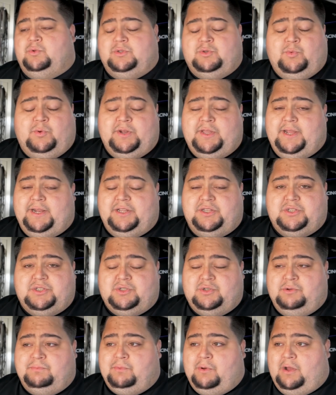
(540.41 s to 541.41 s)
2080
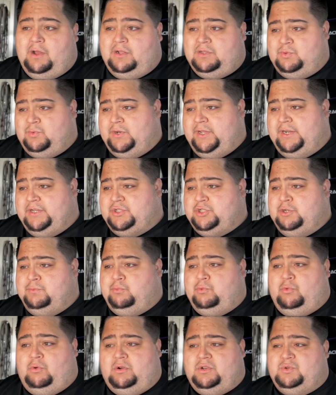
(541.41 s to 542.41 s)
Super
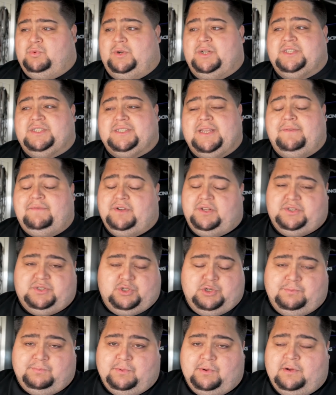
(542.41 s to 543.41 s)
or 2070
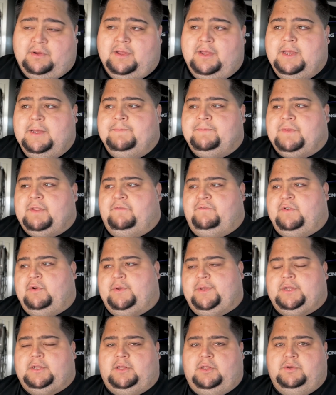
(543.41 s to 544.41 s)
Super,
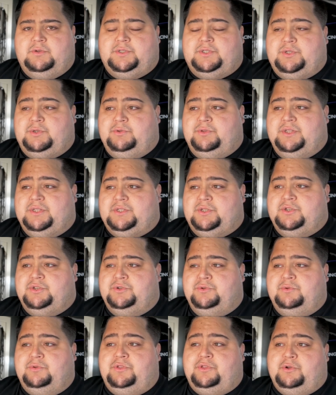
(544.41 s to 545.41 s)
very close to this
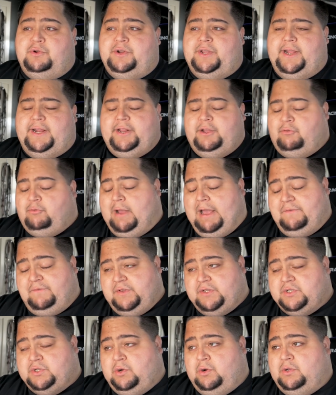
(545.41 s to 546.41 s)
new 3080
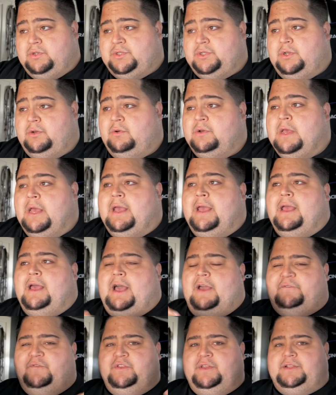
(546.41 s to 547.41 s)
graphics card. So
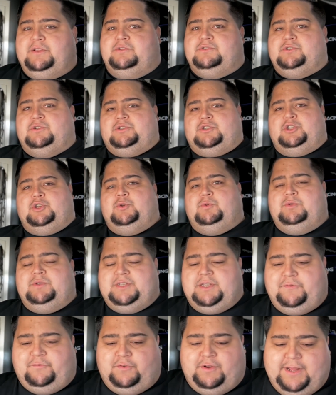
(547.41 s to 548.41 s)
I feel like those are two
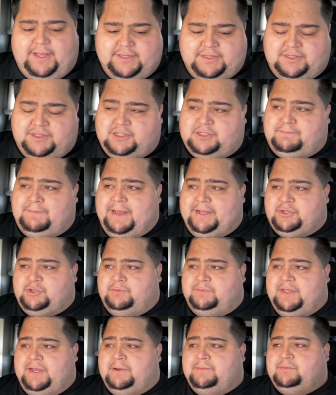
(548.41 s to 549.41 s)
different ends of the
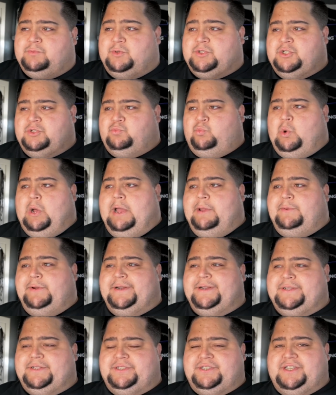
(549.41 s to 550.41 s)
spectrum there, which is why we
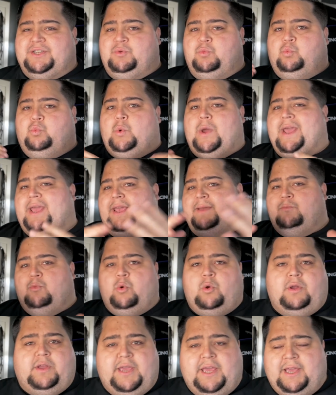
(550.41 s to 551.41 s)
need to see way
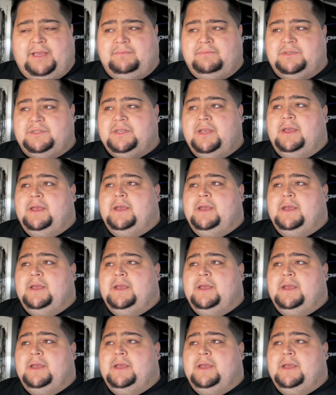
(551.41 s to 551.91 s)
more games